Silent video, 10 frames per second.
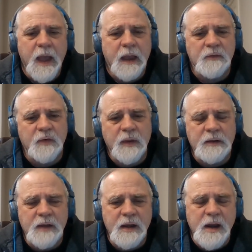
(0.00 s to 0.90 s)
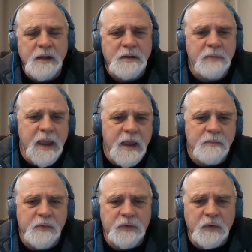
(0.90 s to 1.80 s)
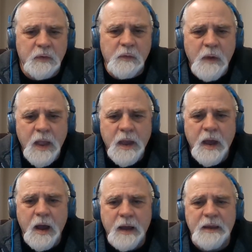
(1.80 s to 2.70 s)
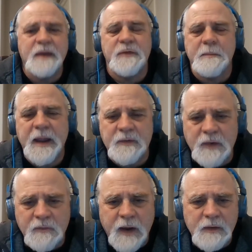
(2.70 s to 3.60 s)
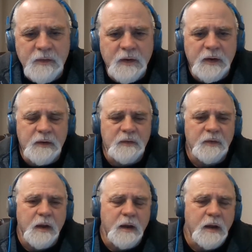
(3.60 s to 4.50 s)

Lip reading: And so they tend not to be able to give the best advice to these